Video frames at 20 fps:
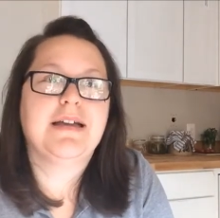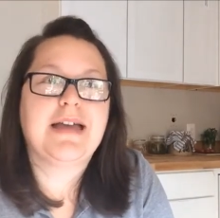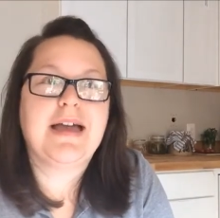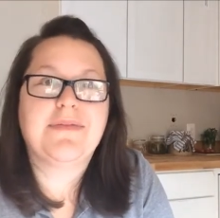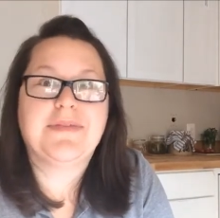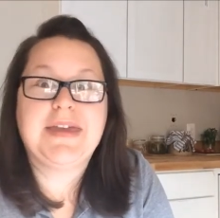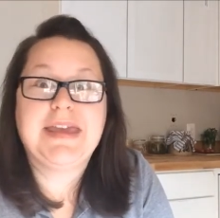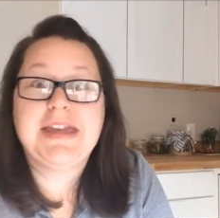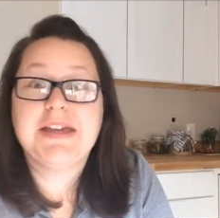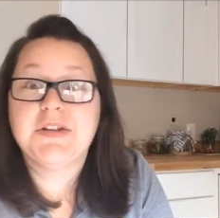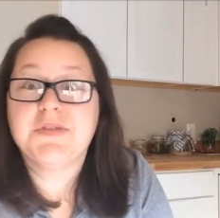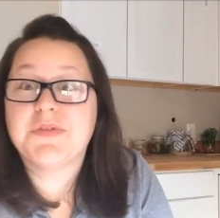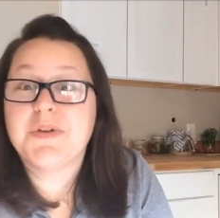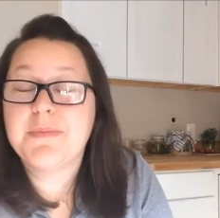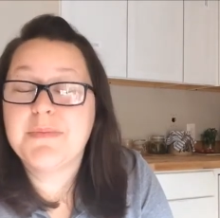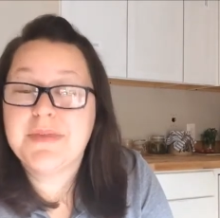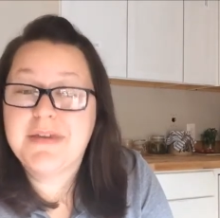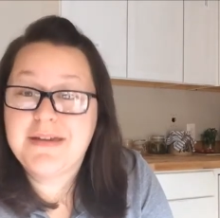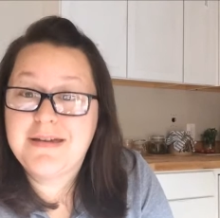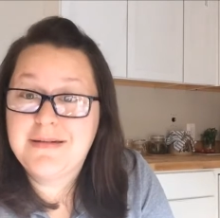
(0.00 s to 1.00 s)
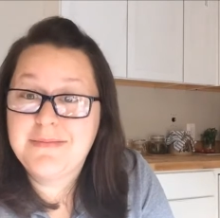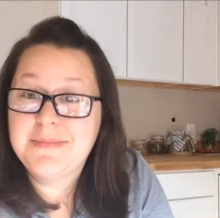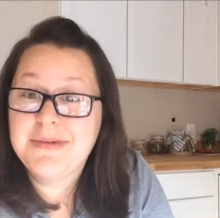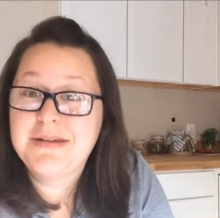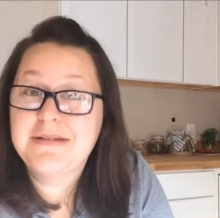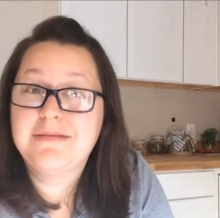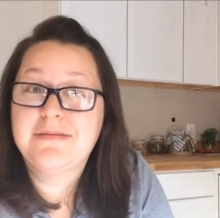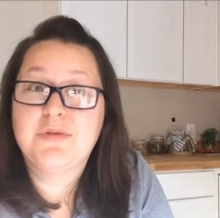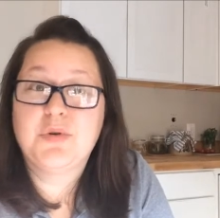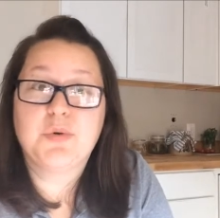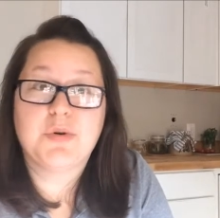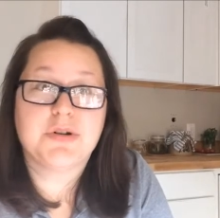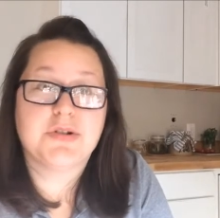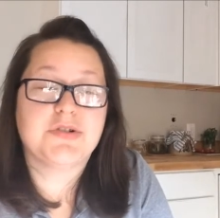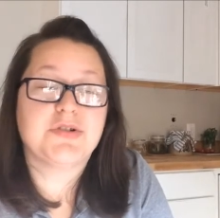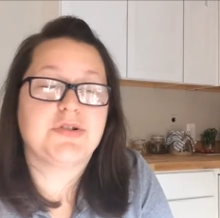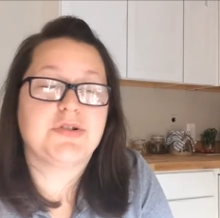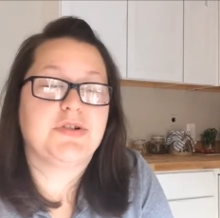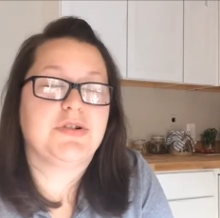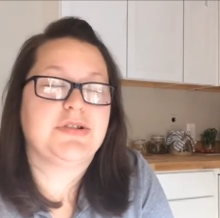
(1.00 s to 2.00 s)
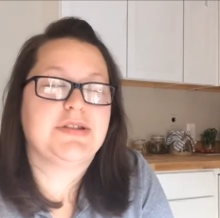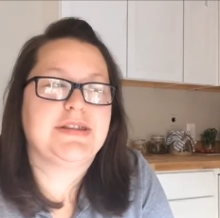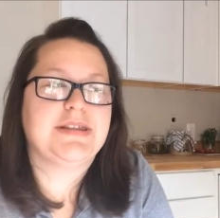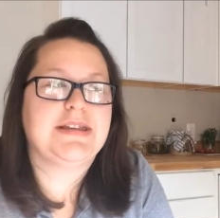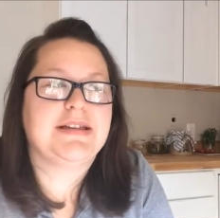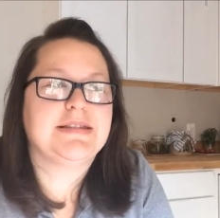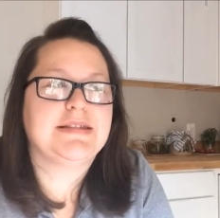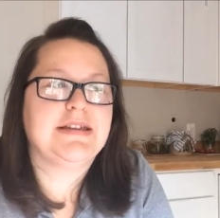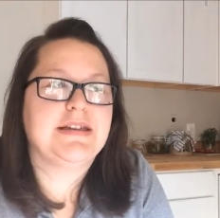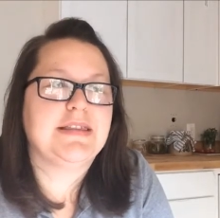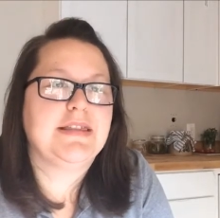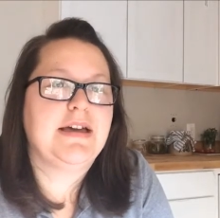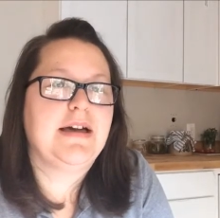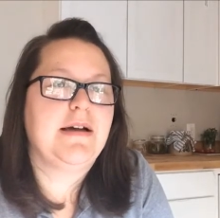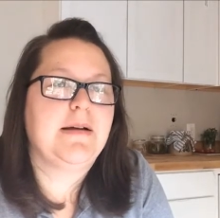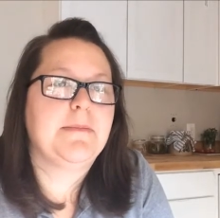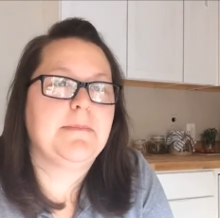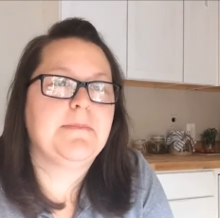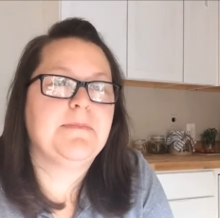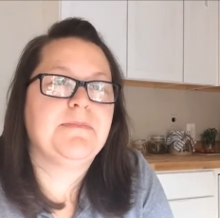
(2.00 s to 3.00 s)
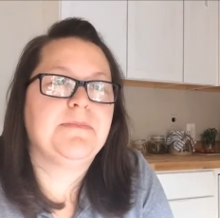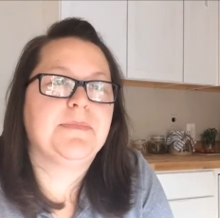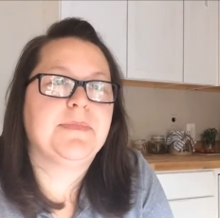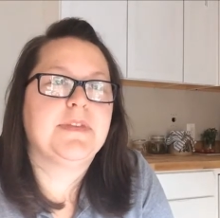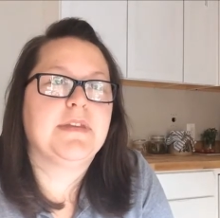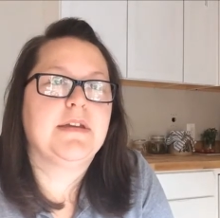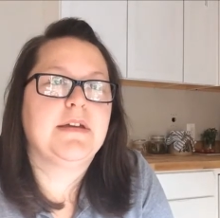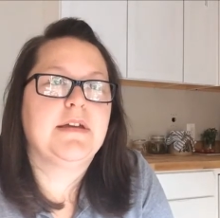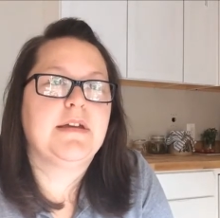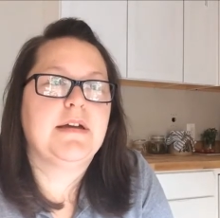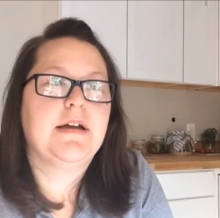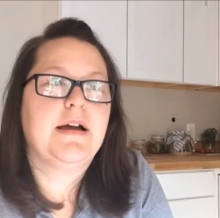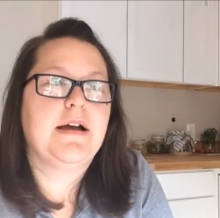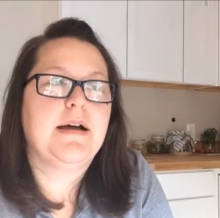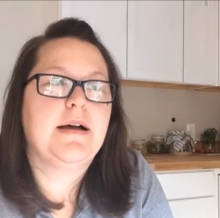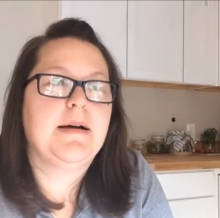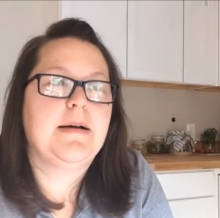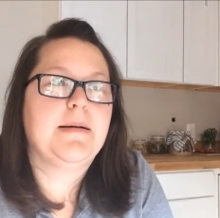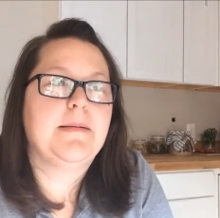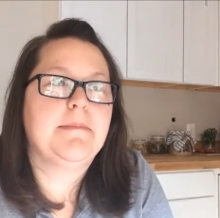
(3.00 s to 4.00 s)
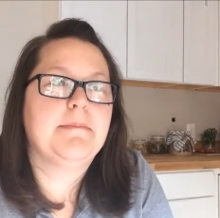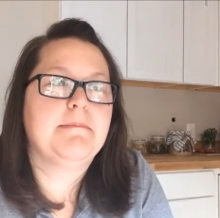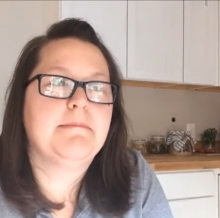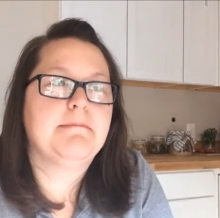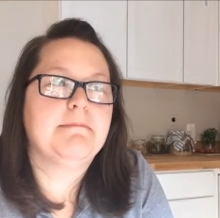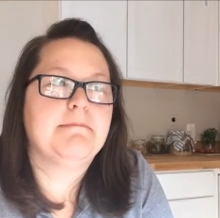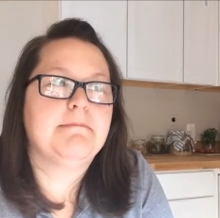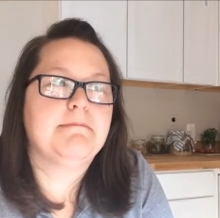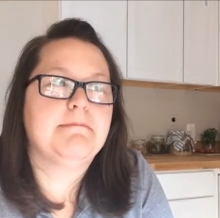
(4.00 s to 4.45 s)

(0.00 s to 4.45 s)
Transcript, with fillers: have canned from them and orchards and things like that. Um,